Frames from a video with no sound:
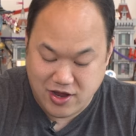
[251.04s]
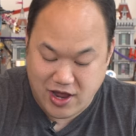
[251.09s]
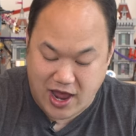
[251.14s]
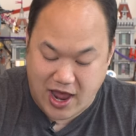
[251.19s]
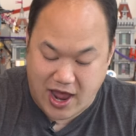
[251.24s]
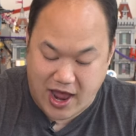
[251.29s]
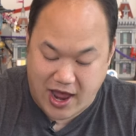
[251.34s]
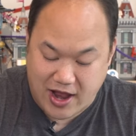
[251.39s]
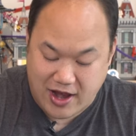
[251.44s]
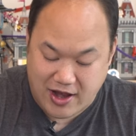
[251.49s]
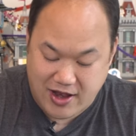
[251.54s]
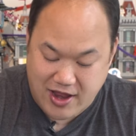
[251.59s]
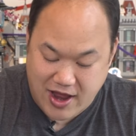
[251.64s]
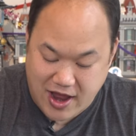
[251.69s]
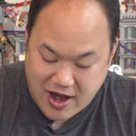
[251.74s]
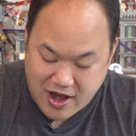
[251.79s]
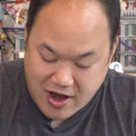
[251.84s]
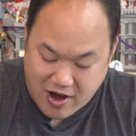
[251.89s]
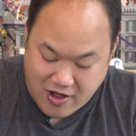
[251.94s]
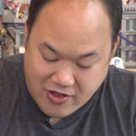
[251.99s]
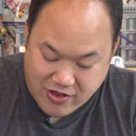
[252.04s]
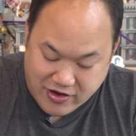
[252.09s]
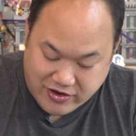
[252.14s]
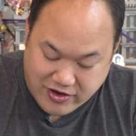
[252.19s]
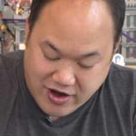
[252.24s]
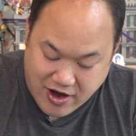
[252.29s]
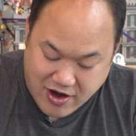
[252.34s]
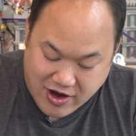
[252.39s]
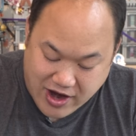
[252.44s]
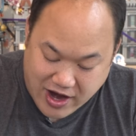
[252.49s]
And then on the
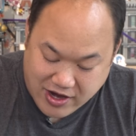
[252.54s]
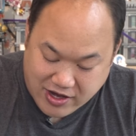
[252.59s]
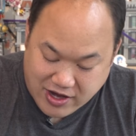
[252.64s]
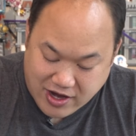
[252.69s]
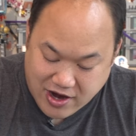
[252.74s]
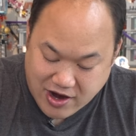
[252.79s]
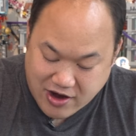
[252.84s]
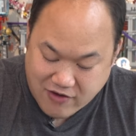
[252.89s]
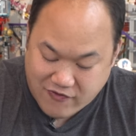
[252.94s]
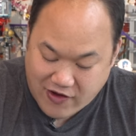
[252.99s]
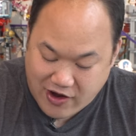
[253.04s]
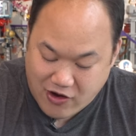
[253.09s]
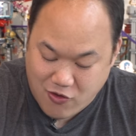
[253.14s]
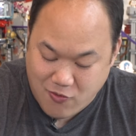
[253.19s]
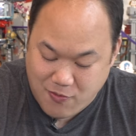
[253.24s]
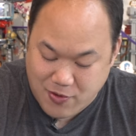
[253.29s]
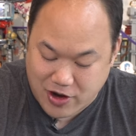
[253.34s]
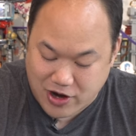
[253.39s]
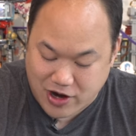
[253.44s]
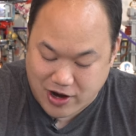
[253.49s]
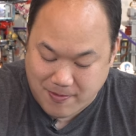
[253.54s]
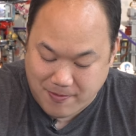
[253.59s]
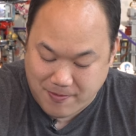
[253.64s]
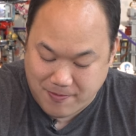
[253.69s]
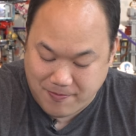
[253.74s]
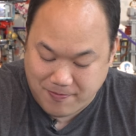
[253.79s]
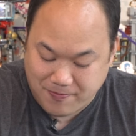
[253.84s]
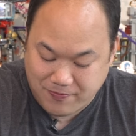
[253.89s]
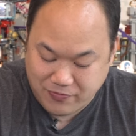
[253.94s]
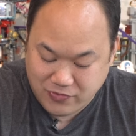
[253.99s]
staircase here, if I open it up,
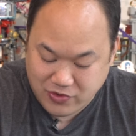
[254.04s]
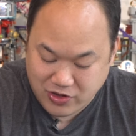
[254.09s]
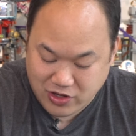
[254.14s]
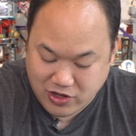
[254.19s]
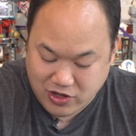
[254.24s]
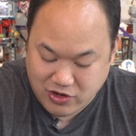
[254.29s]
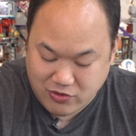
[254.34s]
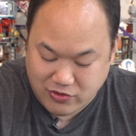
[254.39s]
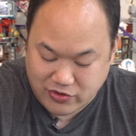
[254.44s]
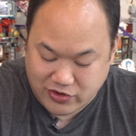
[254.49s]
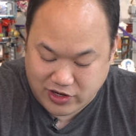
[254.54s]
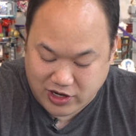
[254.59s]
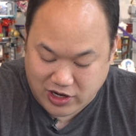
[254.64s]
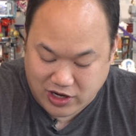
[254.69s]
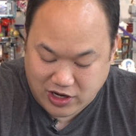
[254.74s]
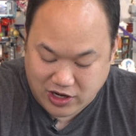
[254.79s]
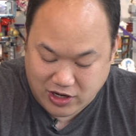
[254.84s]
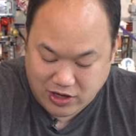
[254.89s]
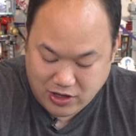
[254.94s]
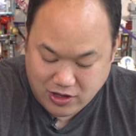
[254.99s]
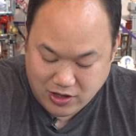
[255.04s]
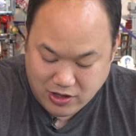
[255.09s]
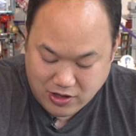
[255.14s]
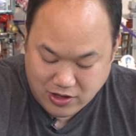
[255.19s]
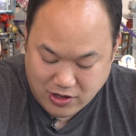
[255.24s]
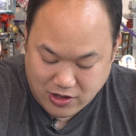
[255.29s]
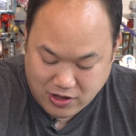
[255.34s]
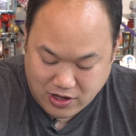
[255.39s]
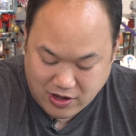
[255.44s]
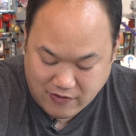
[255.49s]
you'll see,
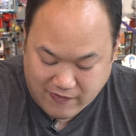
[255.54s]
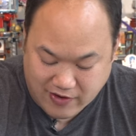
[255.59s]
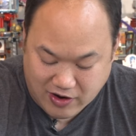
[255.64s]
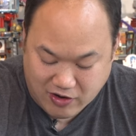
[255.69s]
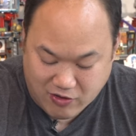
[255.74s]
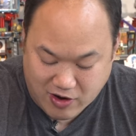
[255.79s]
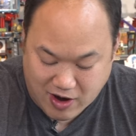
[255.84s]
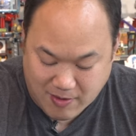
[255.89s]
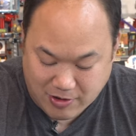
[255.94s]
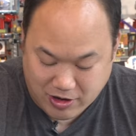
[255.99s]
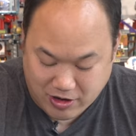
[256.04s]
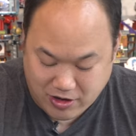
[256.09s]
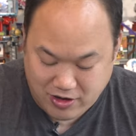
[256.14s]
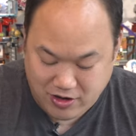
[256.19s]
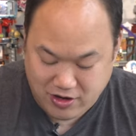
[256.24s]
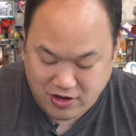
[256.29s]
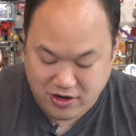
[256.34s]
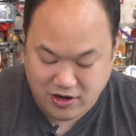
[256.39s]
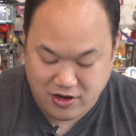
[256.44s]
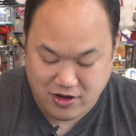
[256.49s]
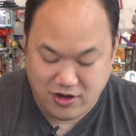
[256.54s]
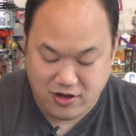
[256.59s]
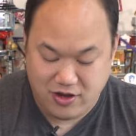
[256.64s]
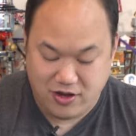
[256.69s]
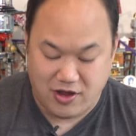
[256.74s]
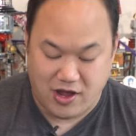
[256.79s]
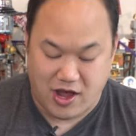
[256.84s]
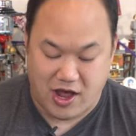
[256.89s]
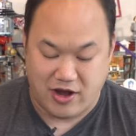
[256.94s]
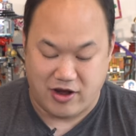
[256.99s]
if I can grab it,
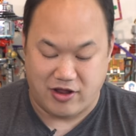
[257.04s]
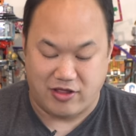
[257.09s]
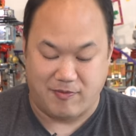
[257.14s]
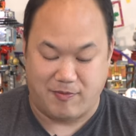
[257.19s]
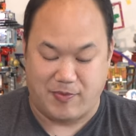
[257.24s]
another